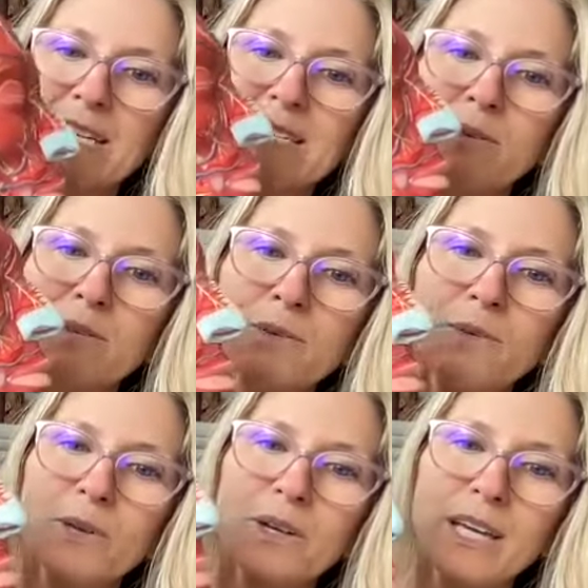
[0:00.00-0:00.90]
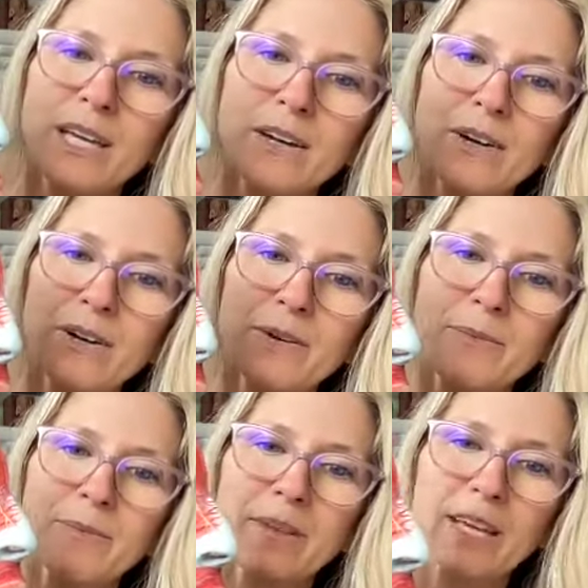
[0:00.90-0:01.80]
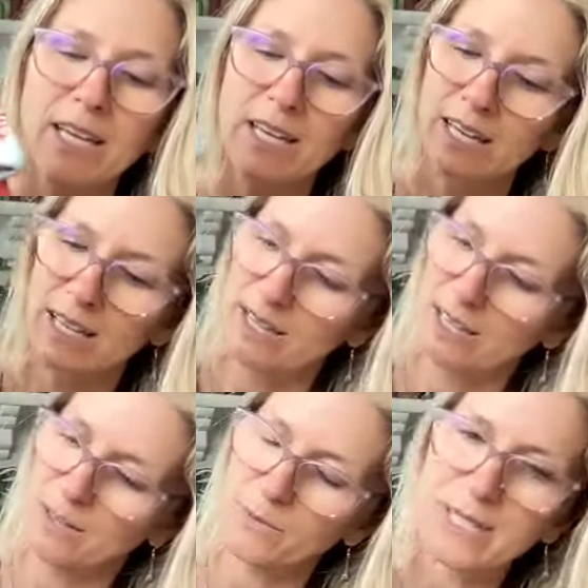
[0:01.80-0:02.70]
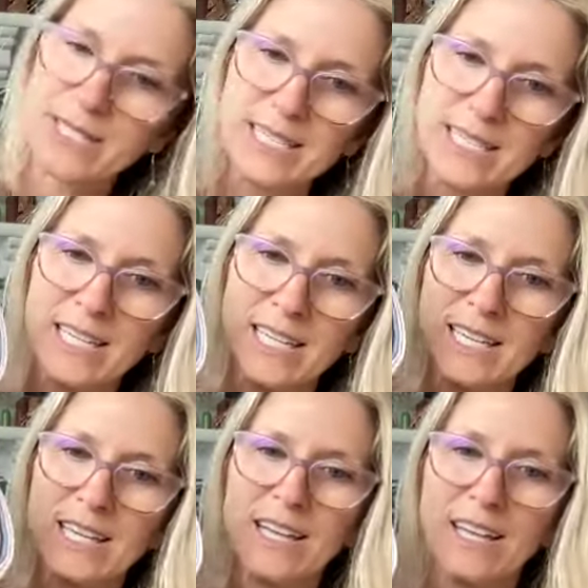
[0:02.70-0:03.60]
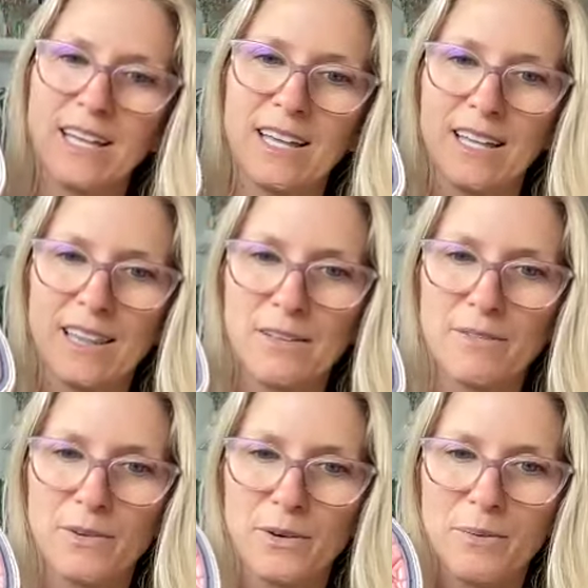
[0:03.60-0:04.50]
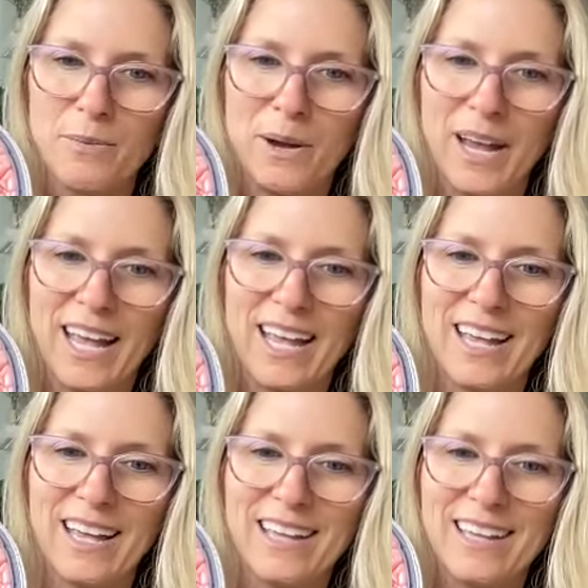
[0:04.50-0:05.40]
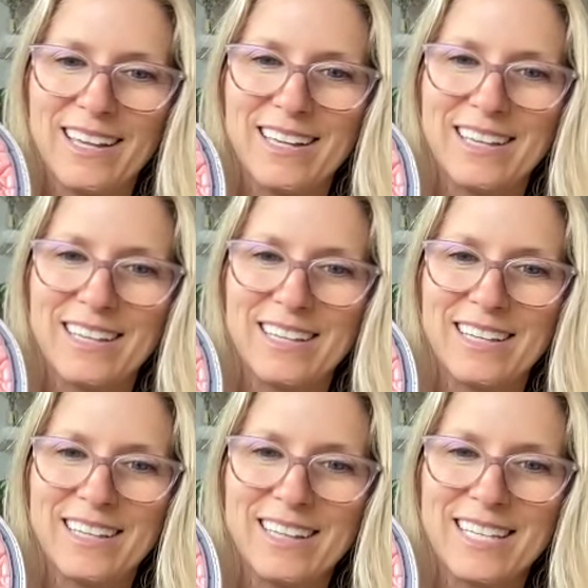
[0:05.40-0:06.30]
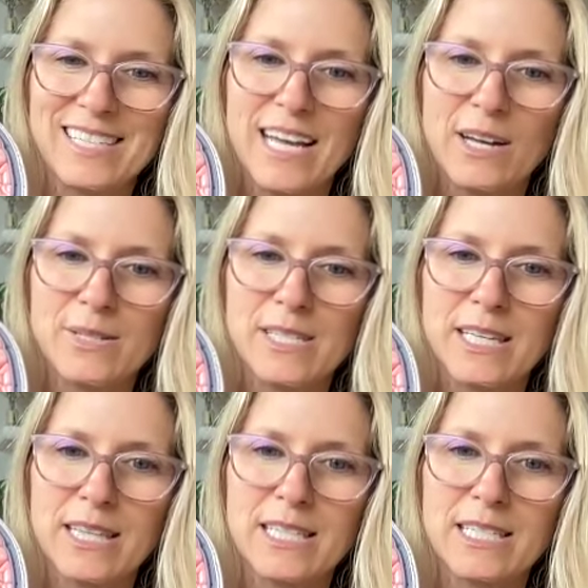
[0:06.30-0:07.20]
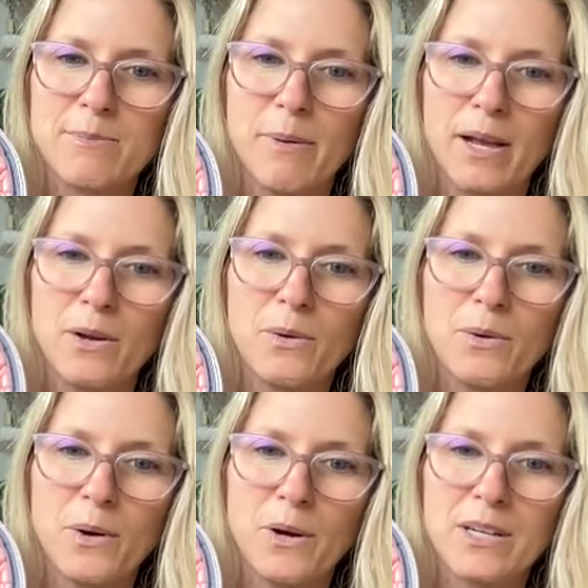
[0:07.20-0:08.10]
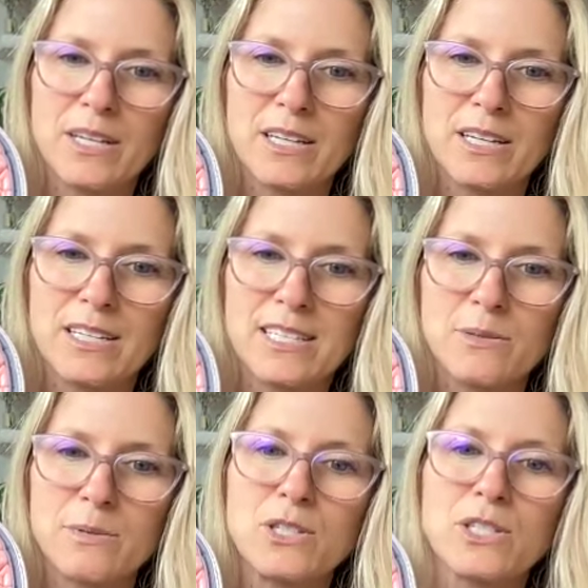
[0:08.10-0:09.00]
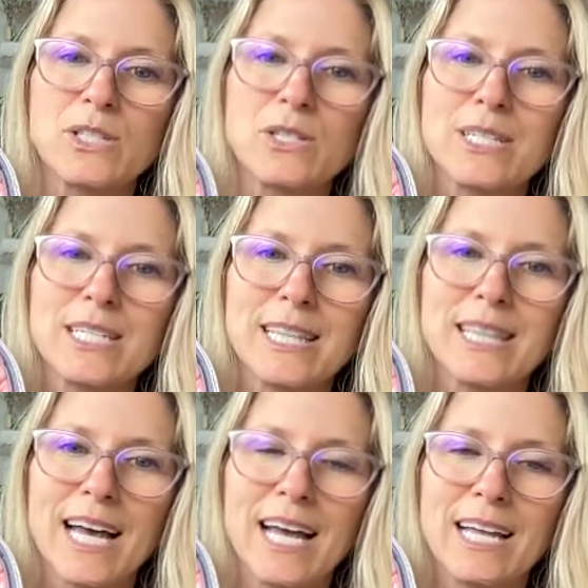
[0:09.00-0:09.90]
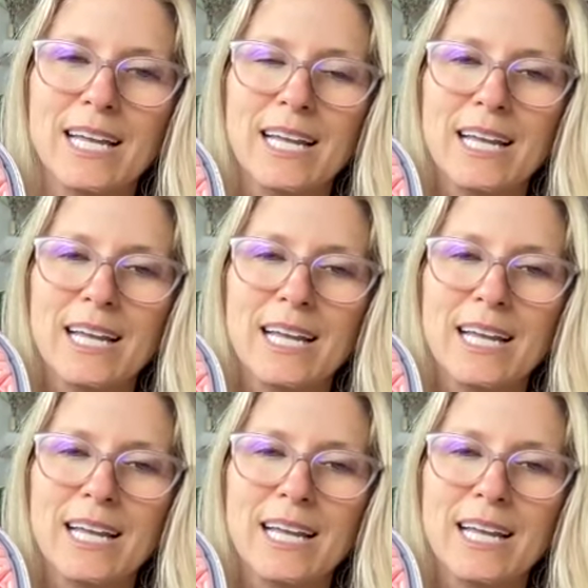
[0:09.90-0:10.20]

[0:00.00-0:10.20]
So if you look here, we see the vertebrae that's housing the spinal cord. So we just looked at that,